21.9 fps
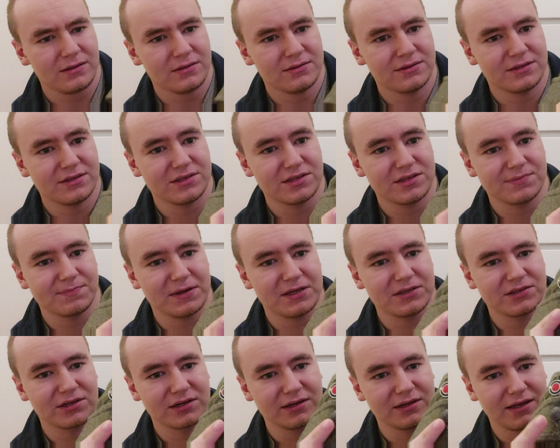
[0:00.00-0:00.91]
this is
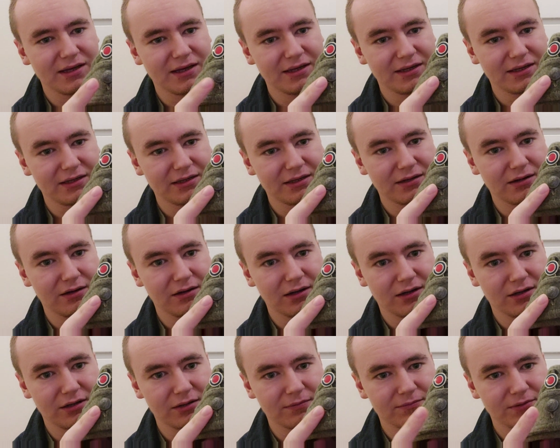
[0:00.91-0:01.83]
basically a
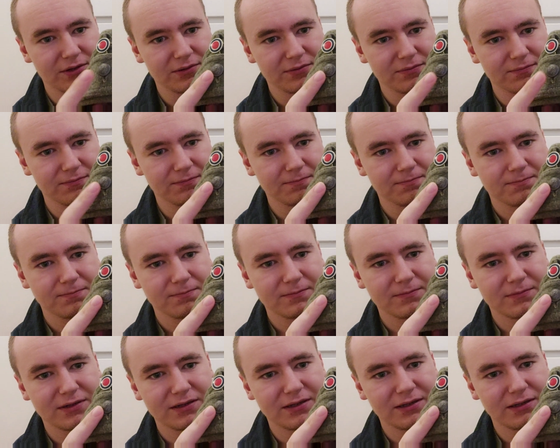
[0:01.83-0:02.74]
lion button,
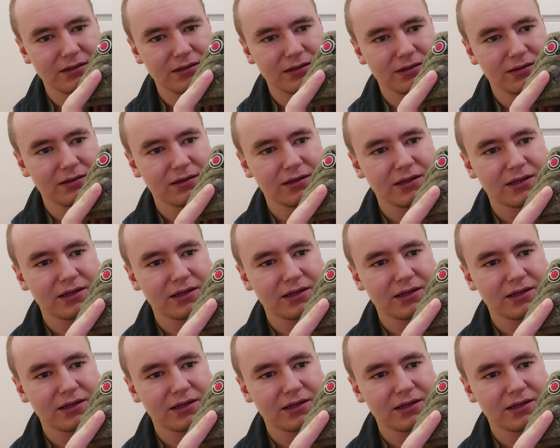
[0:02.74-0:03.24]
and